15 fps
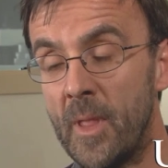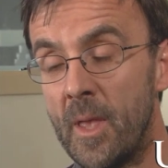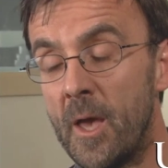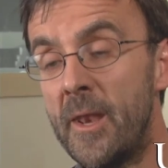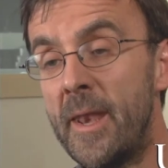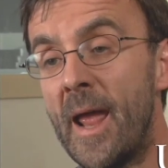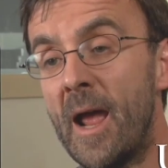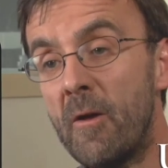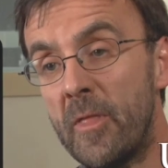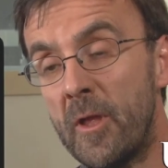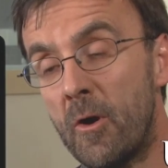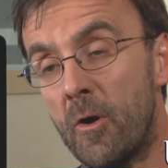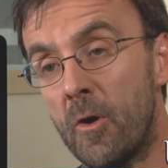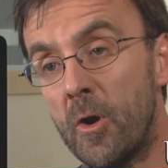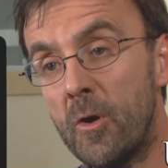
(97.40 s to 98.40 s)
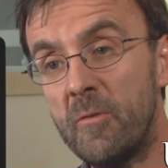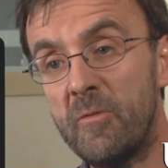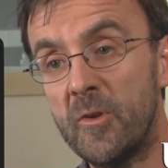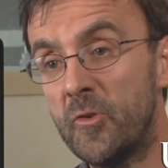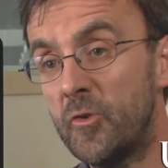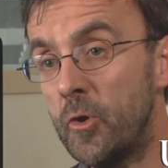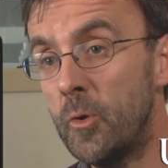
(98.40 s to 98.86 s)
And now there are
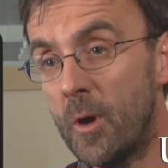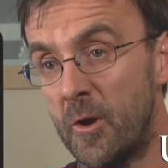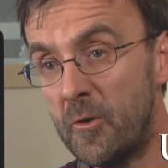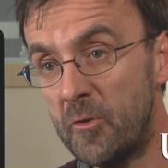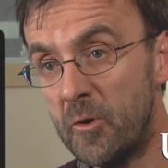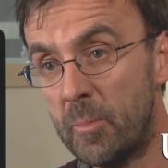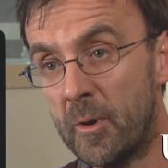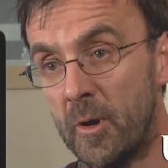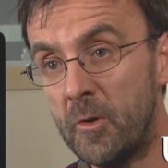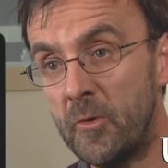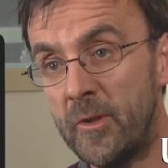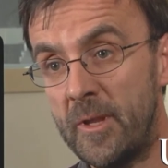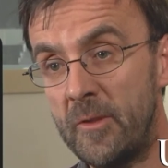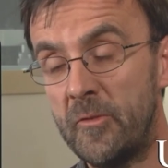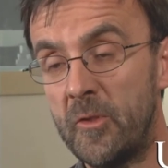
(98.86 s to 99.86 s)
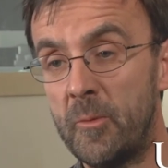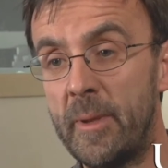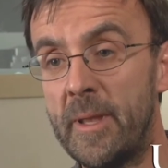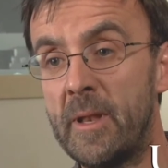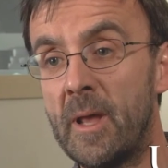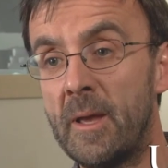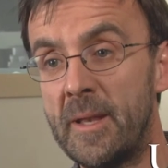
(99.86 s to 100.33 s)
over 200 proteins that have
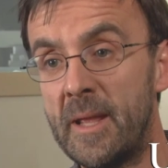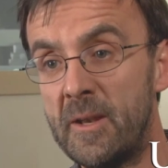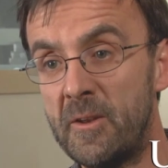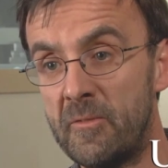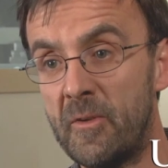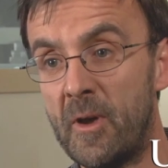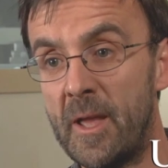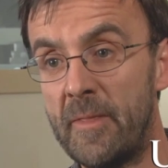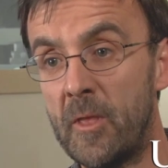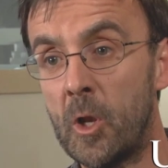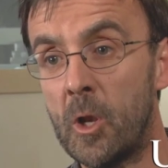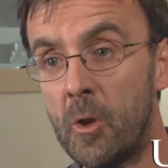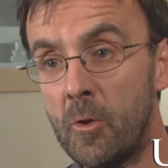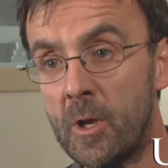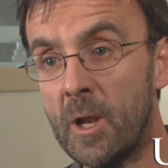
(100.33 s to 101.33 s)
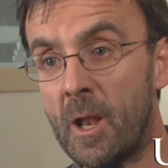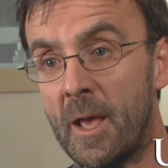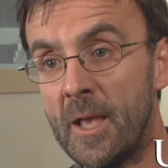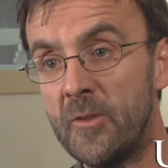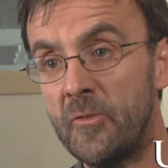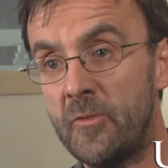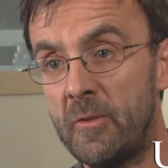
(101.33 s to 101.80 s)
been identified that
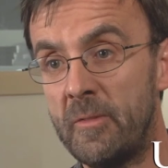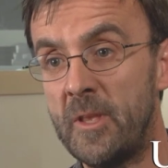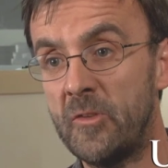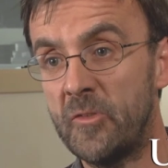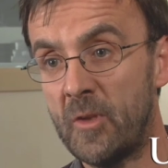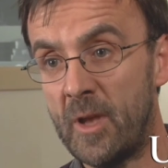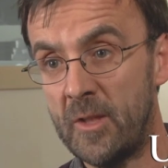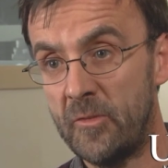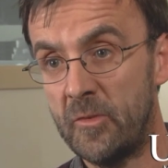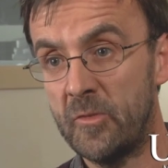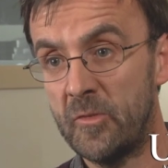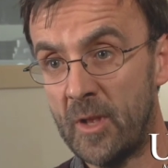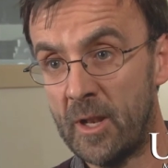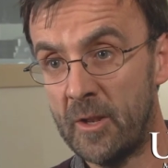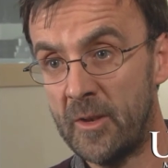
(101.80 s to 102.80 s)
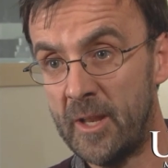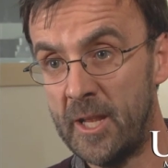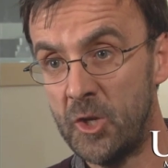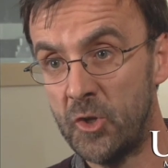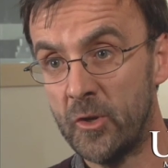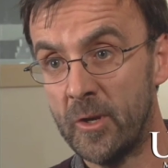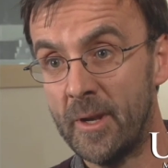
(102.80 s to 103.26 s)
localize to these sites of cell
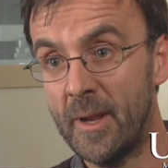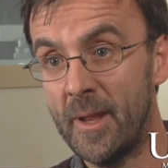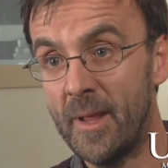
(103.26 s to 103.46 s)
adhesion.